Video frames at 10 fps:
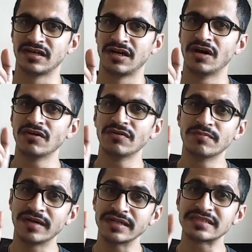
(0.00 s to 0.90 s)
How
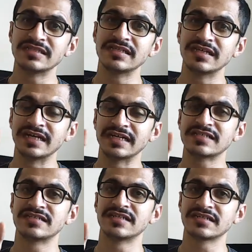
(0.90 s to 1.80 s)
much the letter
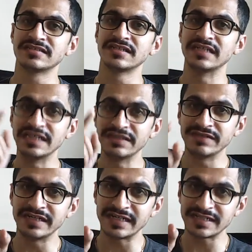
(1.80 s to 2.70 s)
structure
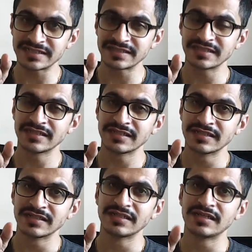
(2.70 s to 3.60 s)
deviates,
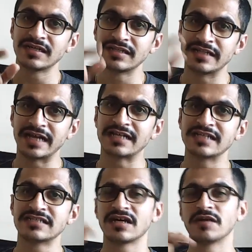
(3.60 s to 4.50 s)
that
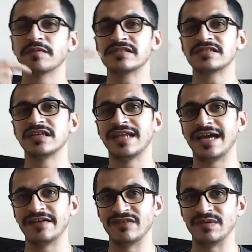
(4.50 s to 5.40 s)
is how much the
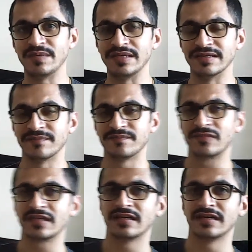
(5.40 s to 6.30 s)
lie will be.
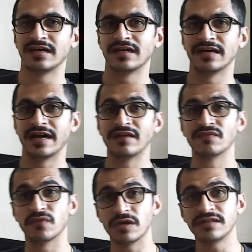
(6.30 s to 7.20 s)
And
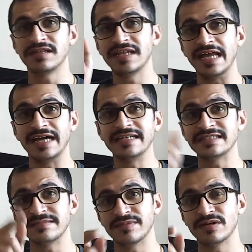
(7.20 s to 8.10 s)
what the lie is
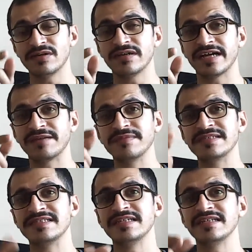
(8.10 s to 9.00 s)
about can be
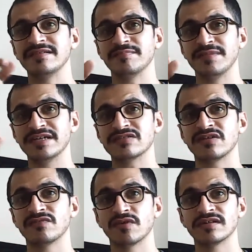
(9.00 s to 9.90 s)
seen based
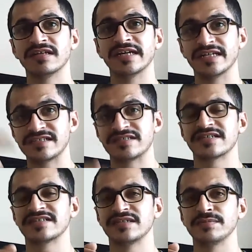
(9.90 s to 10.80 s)
on what the letter
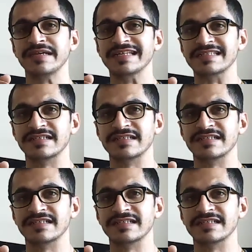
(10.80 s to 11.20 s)
structure means.